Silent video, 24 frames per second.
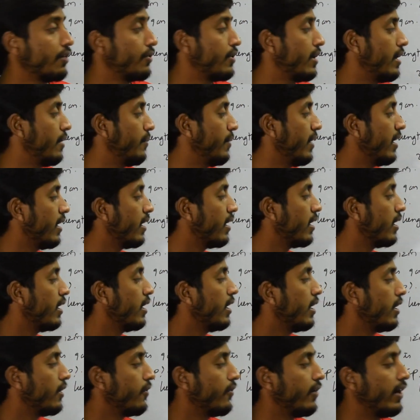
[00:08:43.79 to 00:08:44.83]
tell me,
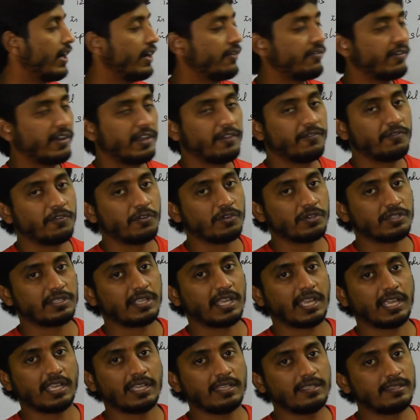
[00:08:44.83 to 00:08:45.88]
twenty-five fours
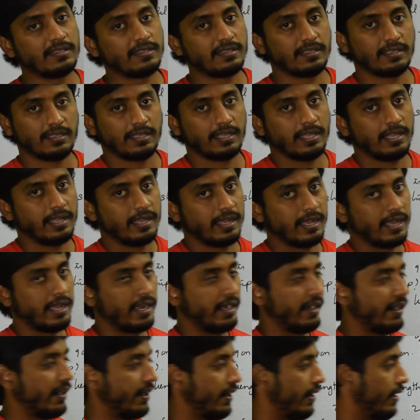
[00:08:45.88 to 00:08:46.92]
is one
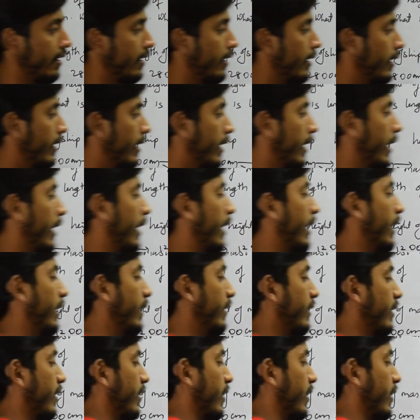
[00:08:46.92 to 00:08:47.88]
hundred, eight,